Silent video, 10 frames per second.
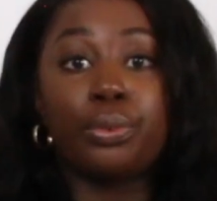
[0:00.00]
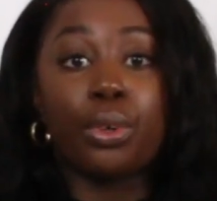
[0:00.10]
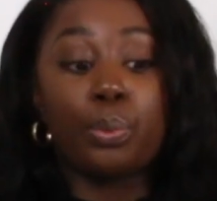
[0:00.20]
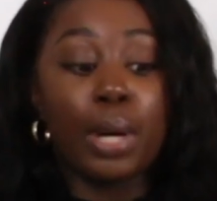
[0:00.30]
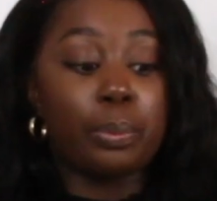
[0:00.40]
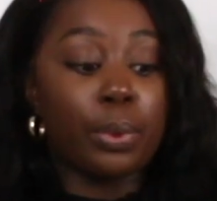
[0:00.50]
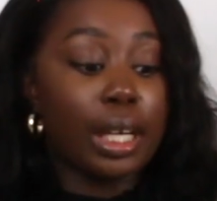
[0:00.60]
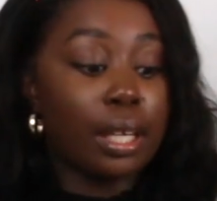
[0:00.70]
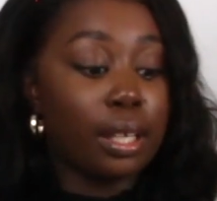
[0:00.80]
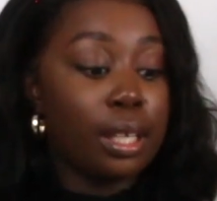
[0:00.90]
for white
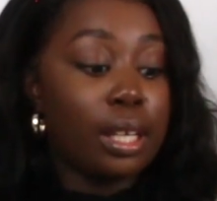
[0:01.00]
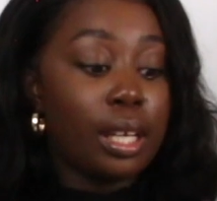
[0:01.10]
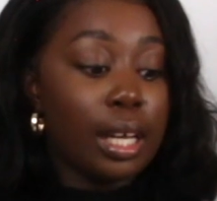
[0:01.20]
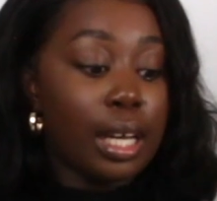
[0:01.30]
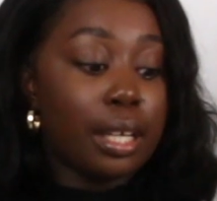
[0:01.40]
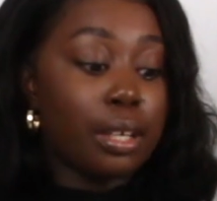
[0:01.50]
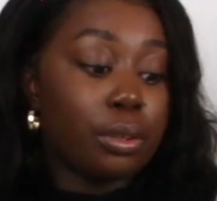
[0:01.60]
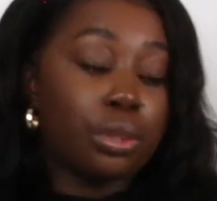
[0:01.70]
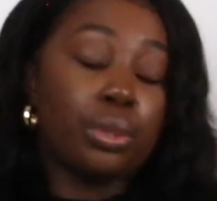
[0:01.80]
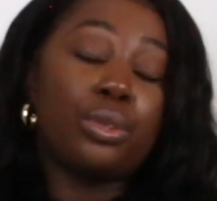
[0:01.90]
bread, and it
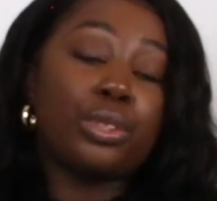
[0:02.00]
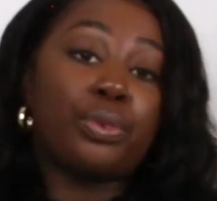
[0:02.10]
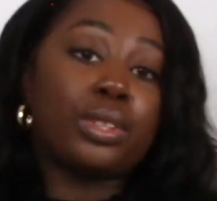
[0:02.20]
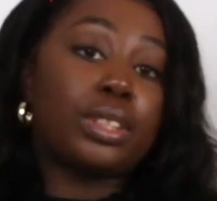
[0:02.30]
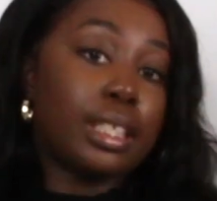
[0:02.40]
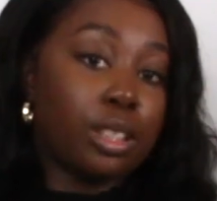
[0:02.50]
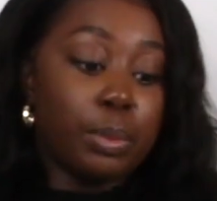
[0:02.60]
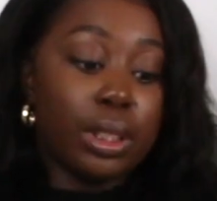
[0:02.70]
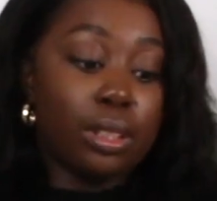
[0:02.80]
also calls for sesame